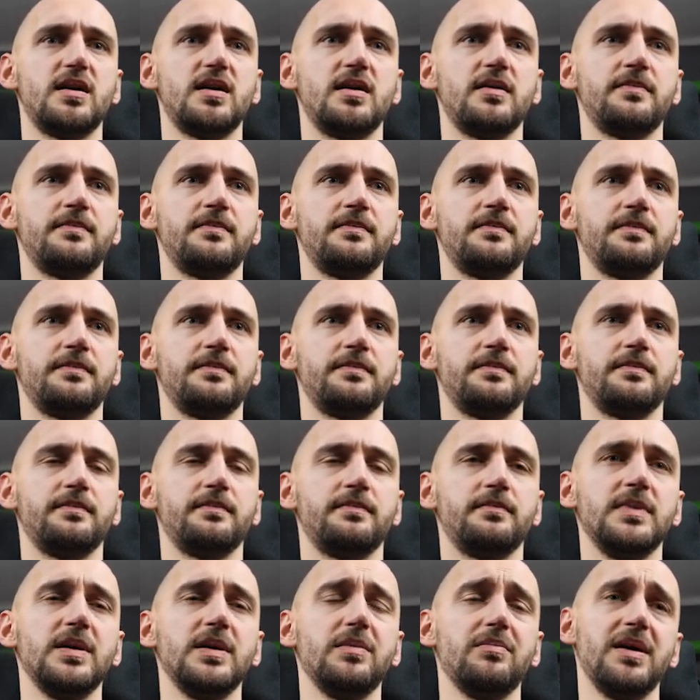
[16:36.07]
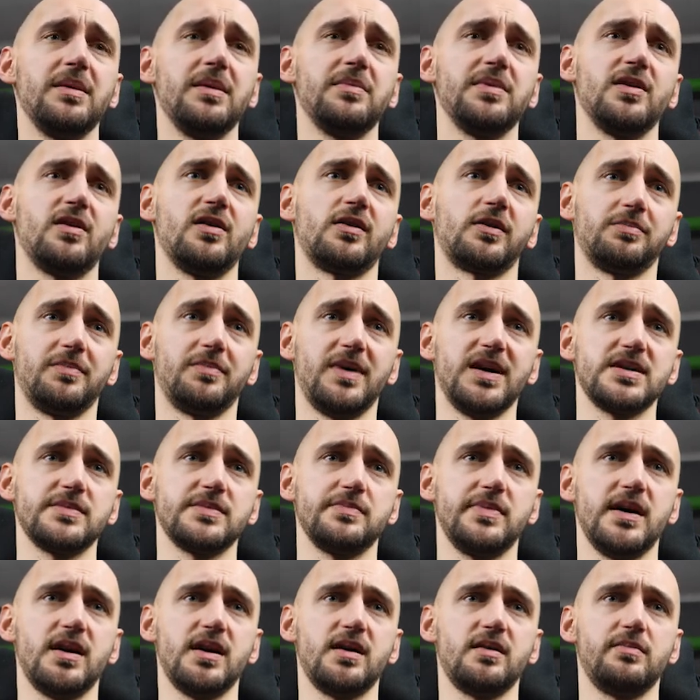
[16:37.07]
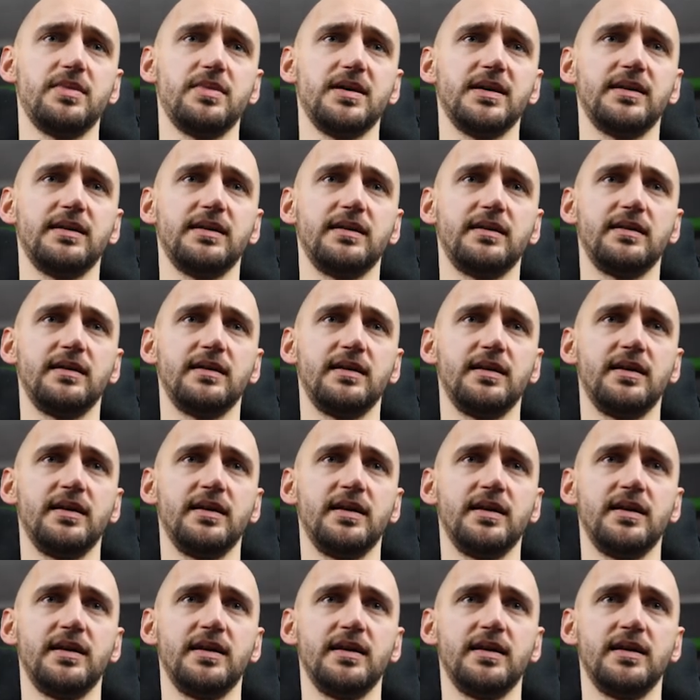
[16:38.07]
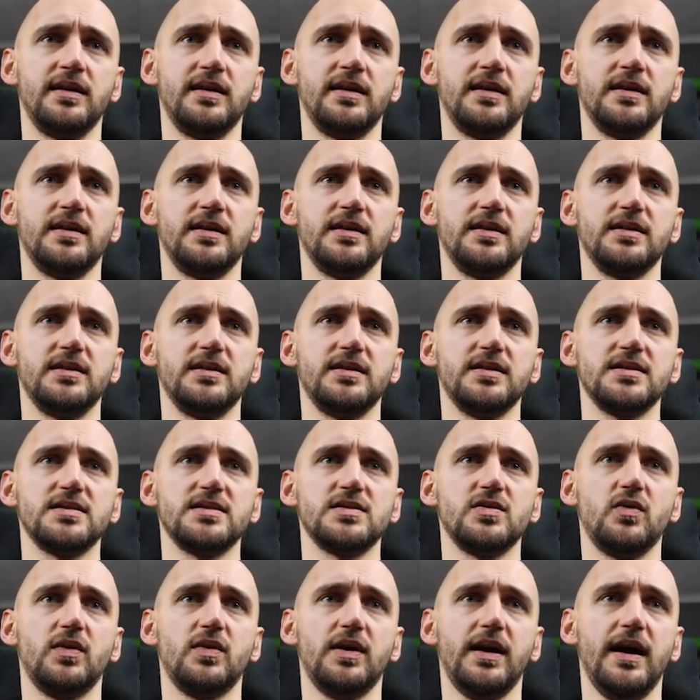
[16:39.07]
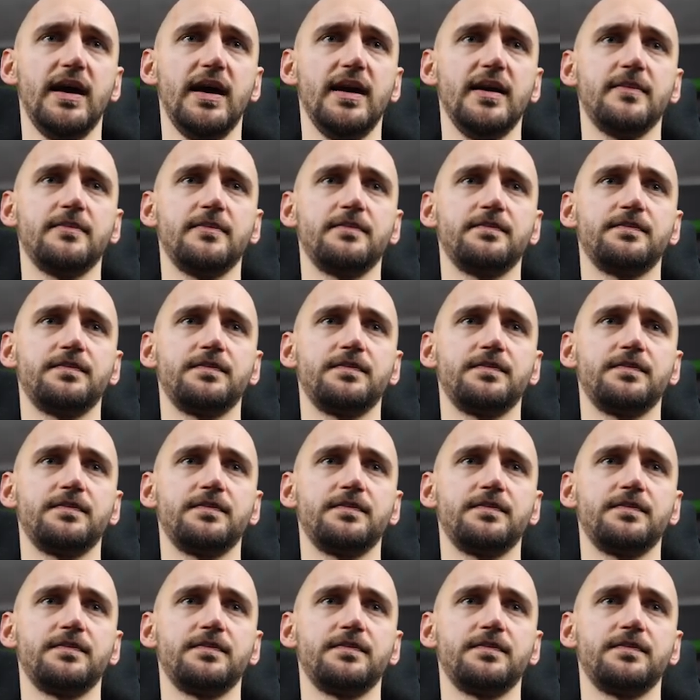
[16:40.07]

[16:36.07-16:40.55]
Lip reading: I mean, maybe not much better, but is okay.